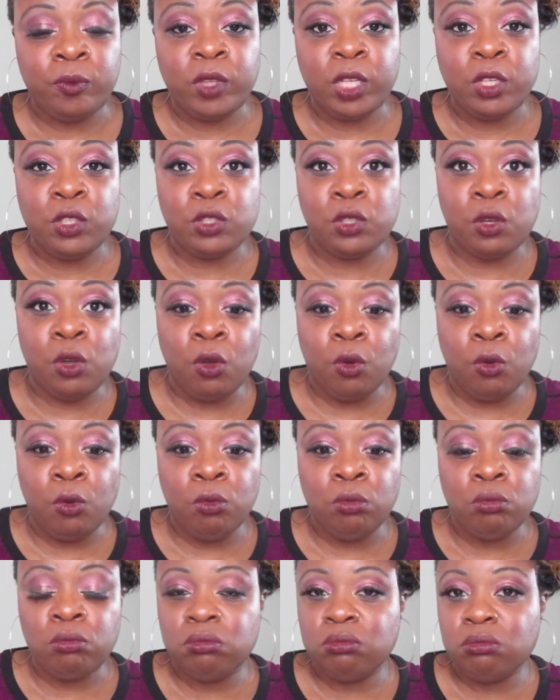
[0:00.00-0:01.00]
So,
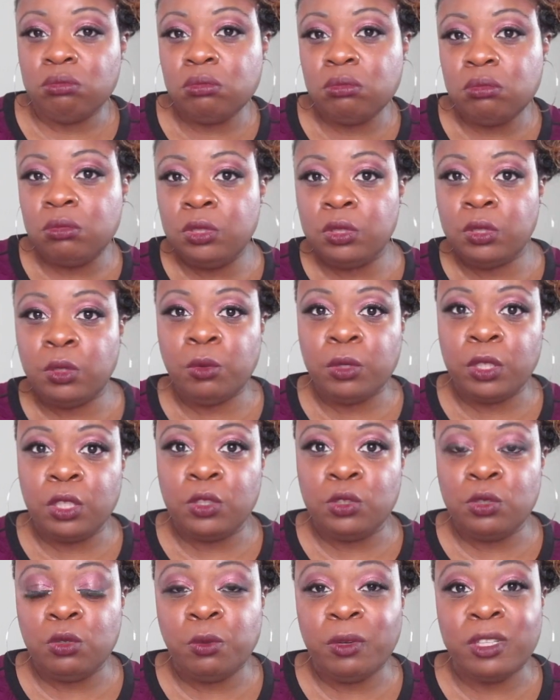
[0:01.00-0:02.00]
you know, we're going
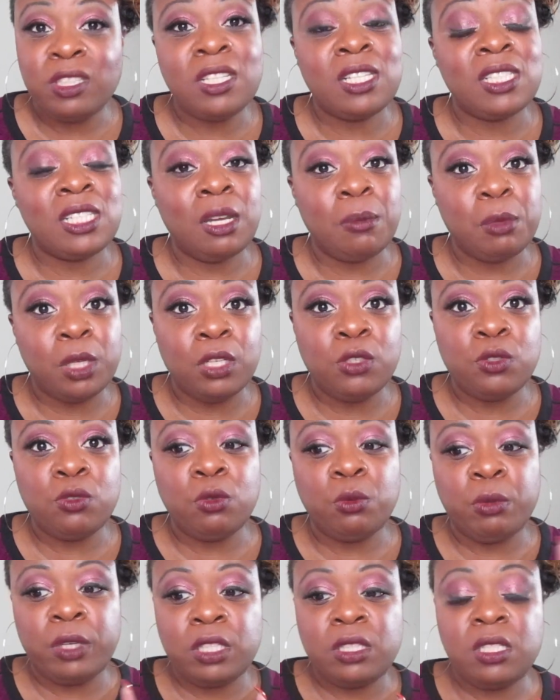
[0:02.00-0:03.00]
to do a wear test, and I'm going to do a
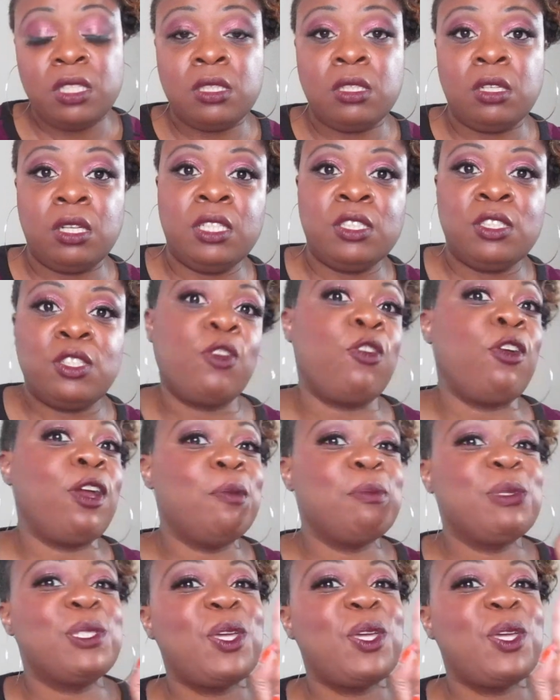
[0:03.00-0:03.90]
wear test on Instagram.